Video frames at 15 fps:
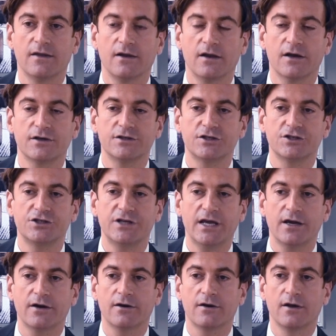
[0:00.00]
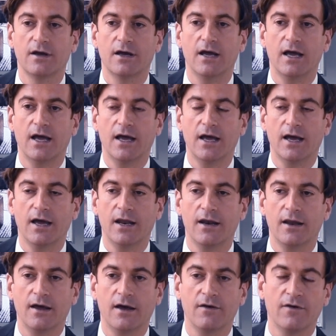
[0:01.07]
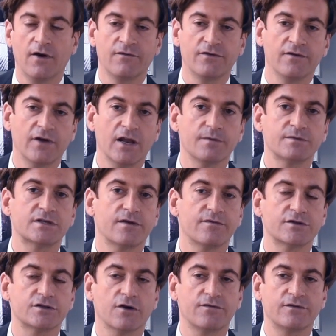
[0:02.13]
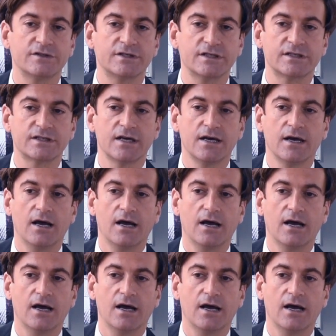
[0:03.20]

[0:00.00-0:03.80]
largest share uh, and have developed service offices